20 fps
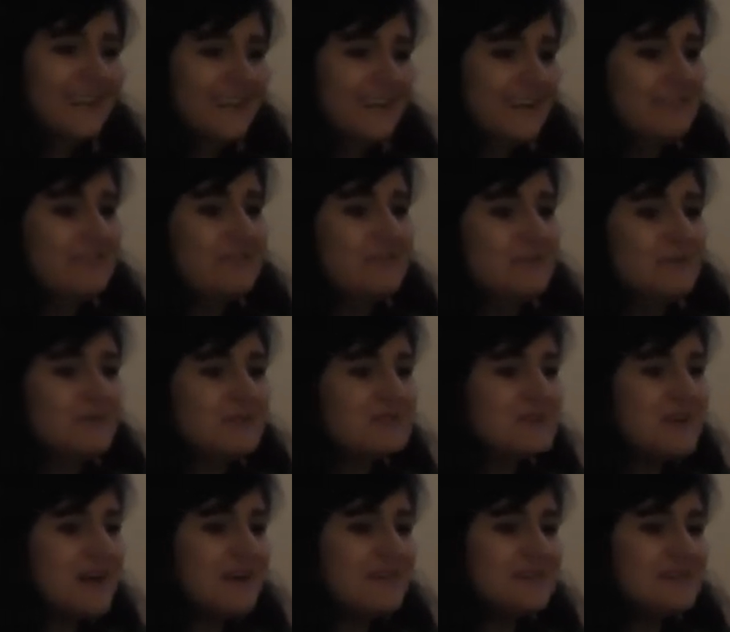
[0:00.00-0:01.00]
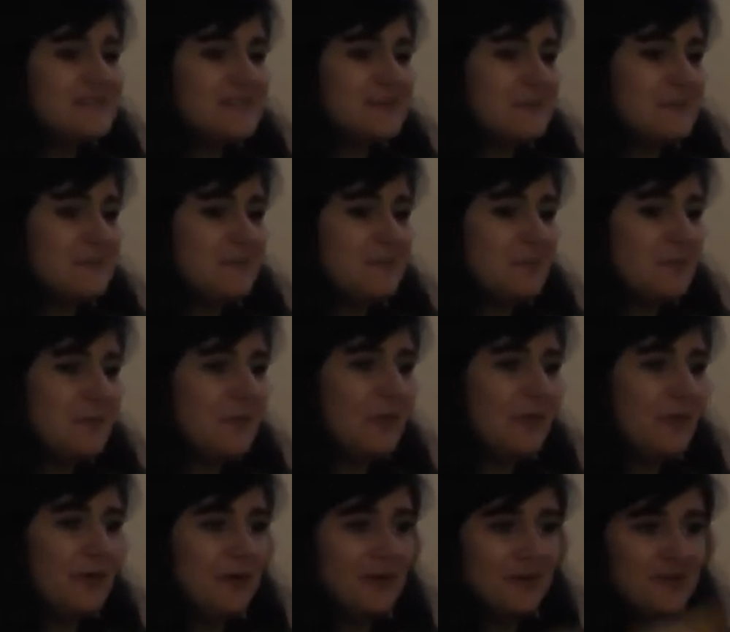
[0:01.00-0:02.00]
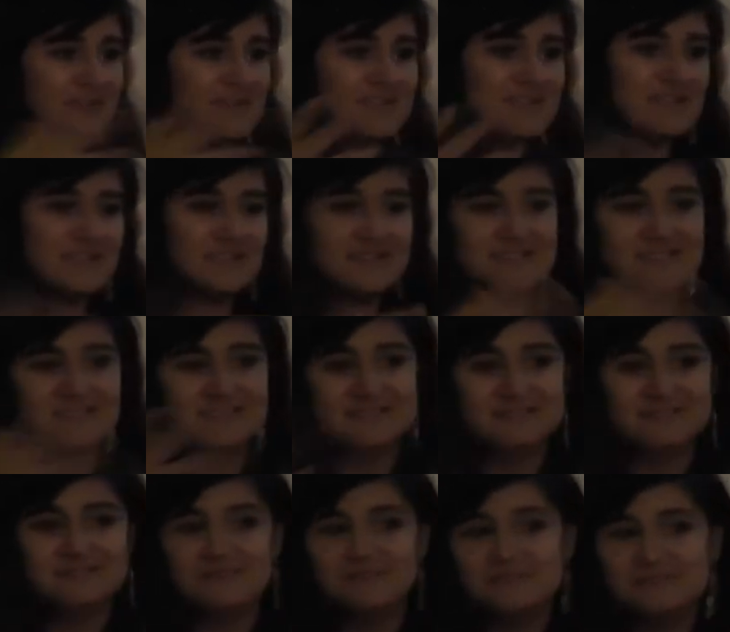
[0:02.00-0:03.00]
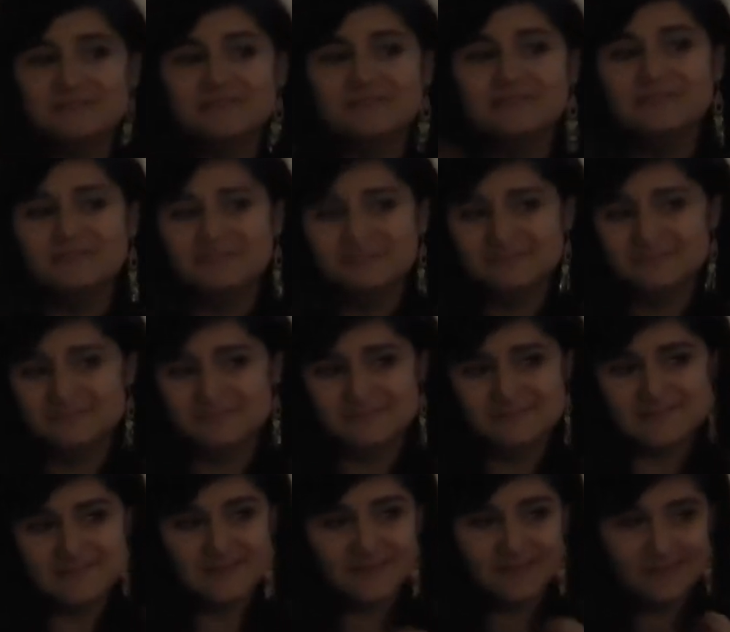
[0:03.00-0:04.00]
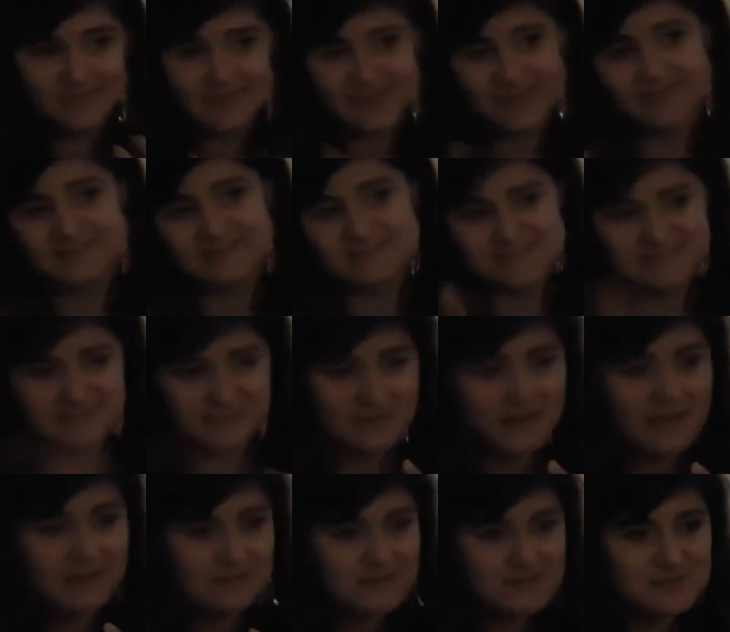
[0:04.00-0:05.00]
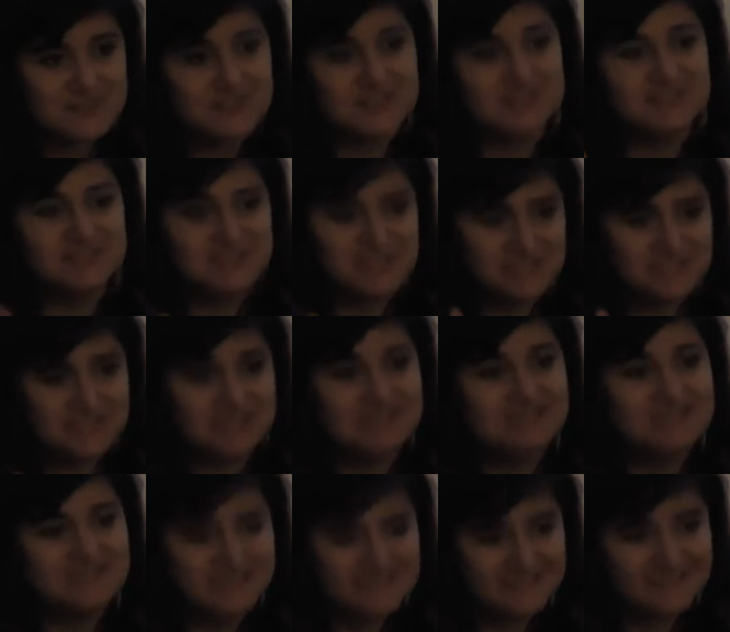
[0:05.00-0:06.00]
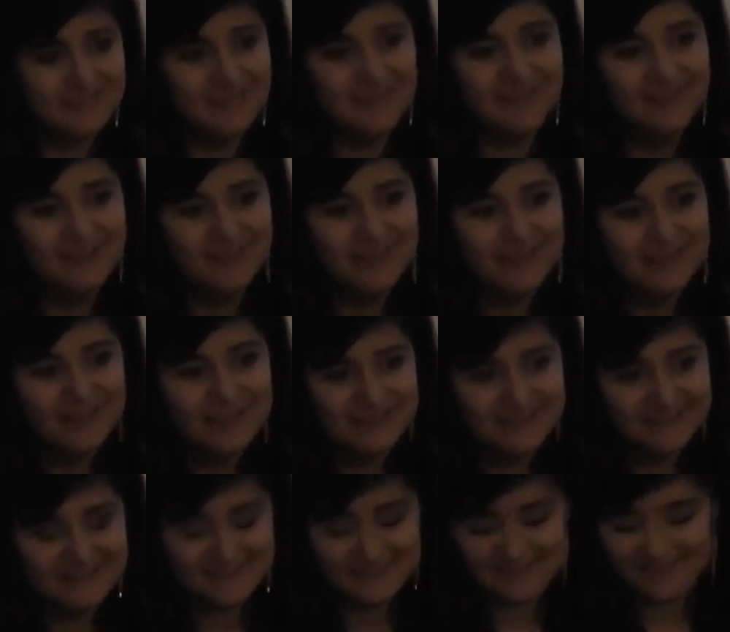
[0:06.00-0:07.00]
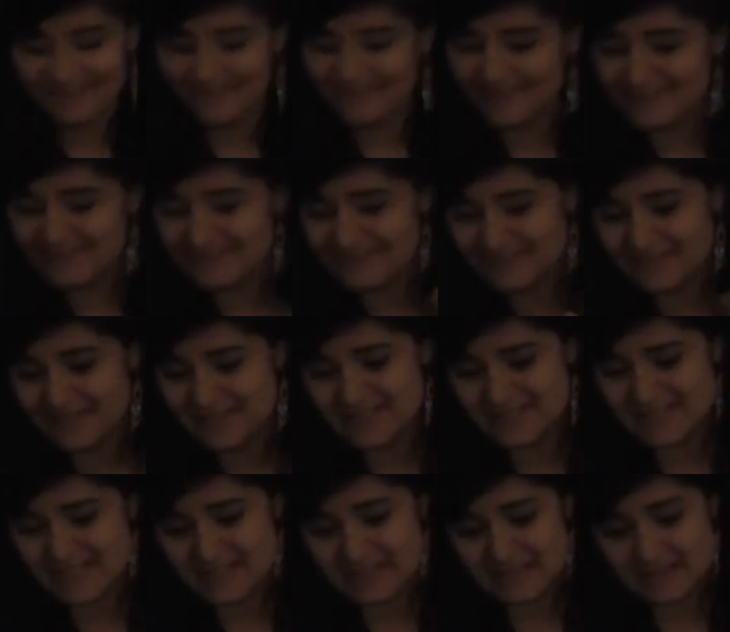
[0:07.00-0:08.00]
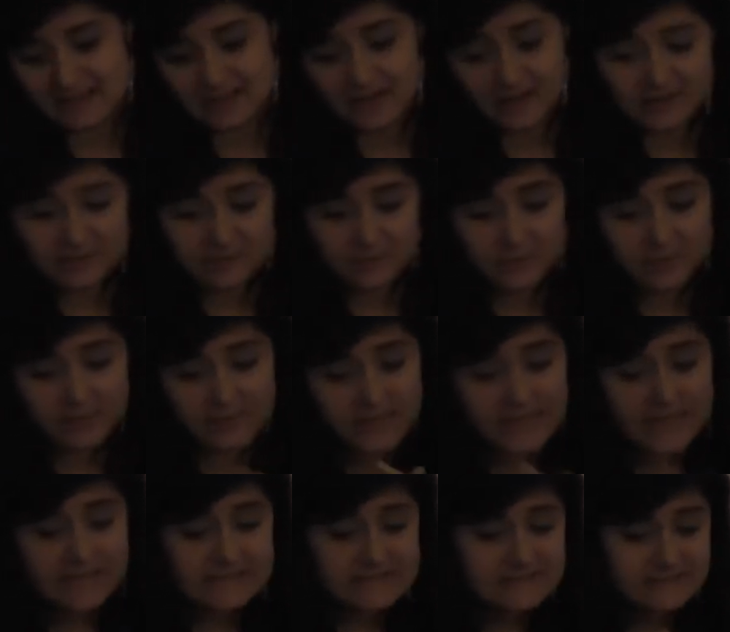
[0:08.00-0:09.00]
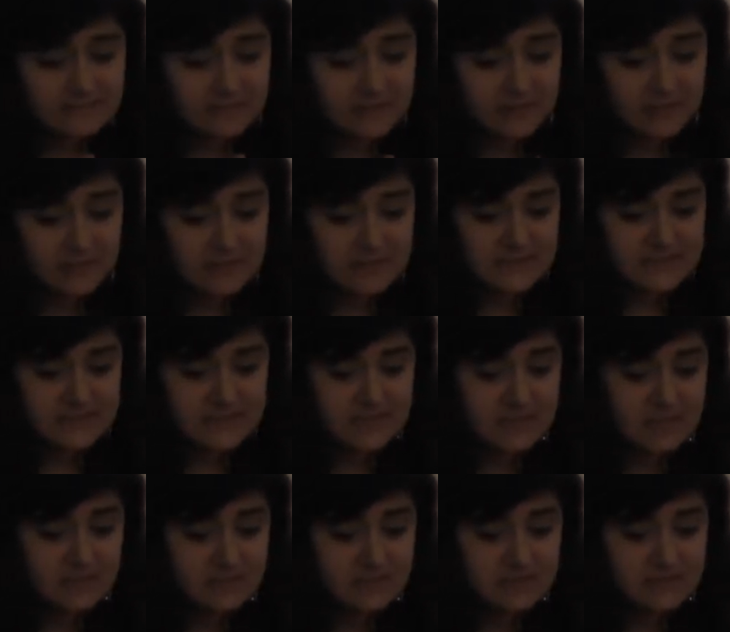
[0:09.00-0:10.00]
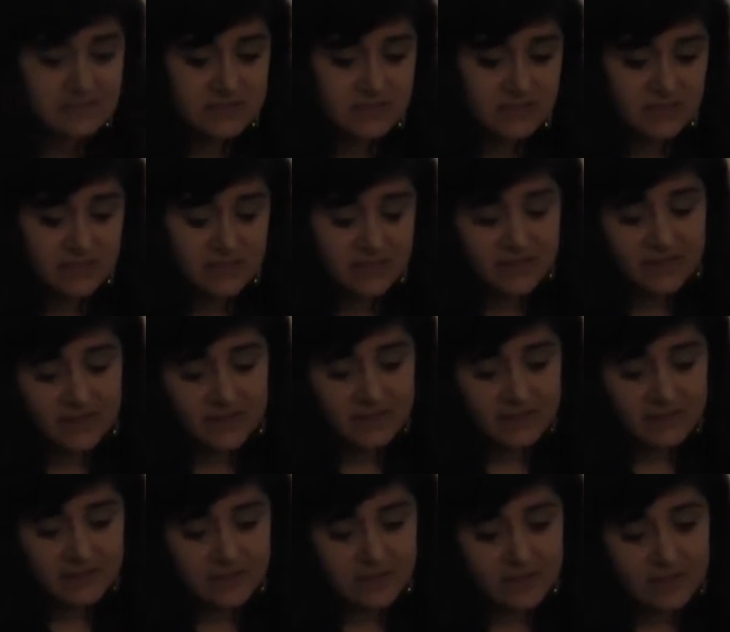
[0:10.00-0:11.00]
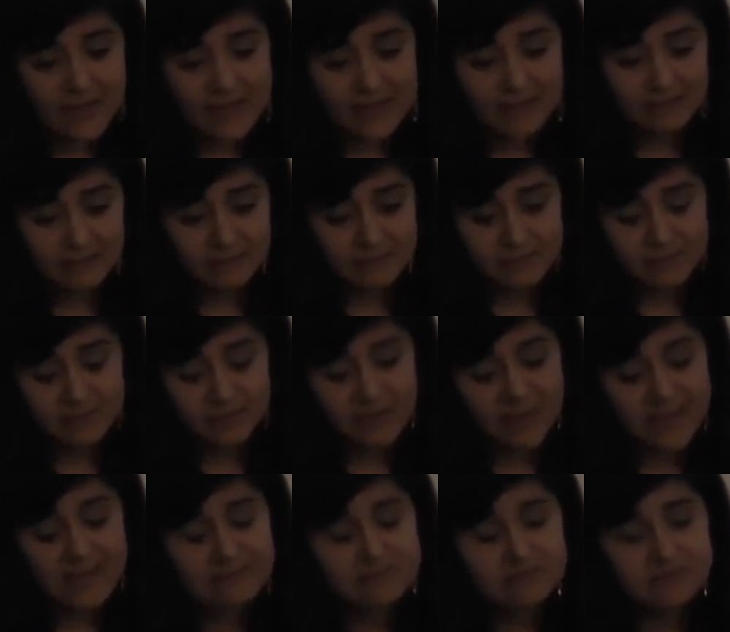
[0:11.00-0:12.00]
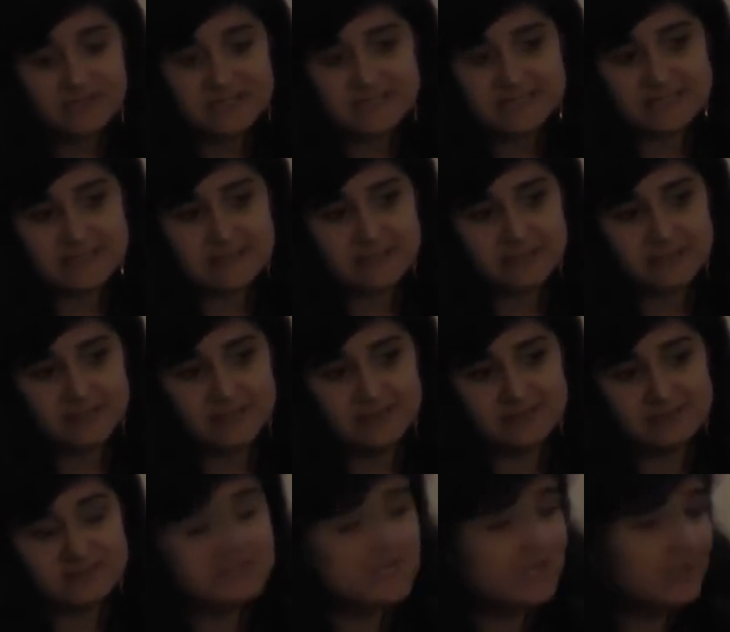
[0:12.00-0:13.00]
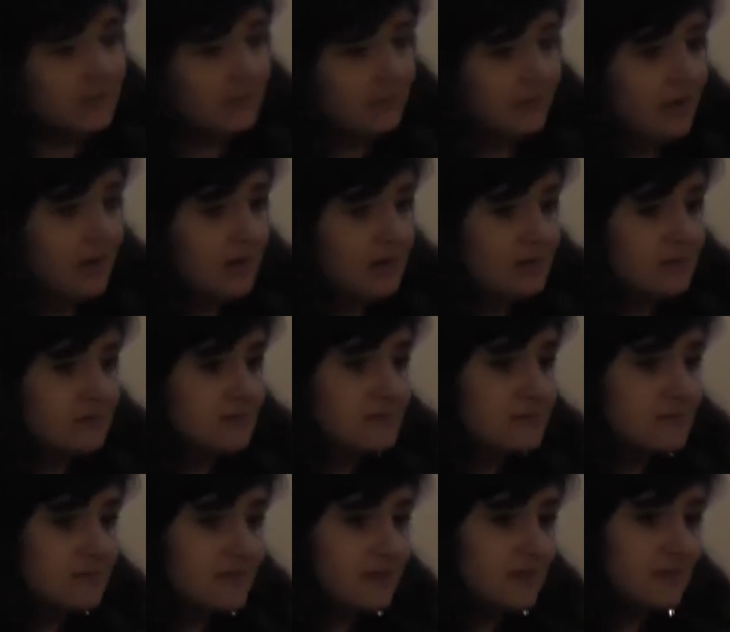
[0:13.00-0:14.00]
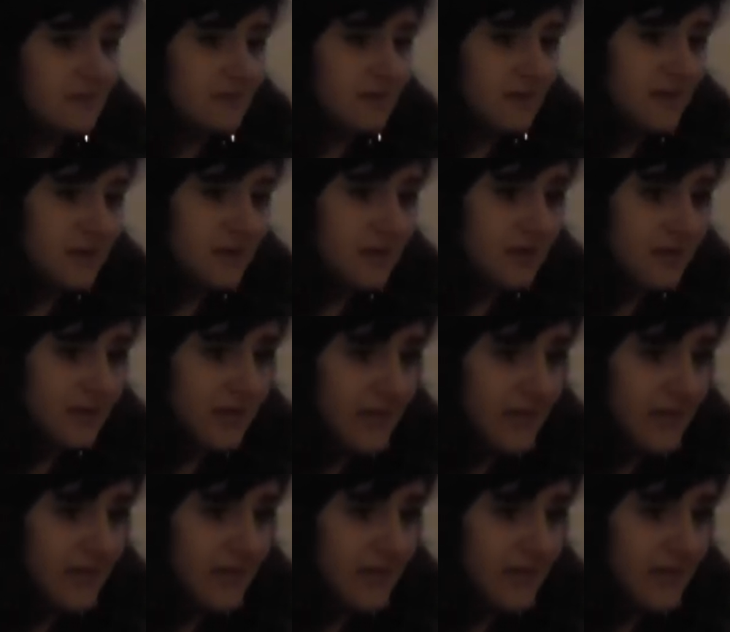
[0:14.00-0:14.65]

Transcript: if you want to have some more alternative things, you have to search it. So this question and the other one, yes, of course, is not. You have, for example, in Tehran, the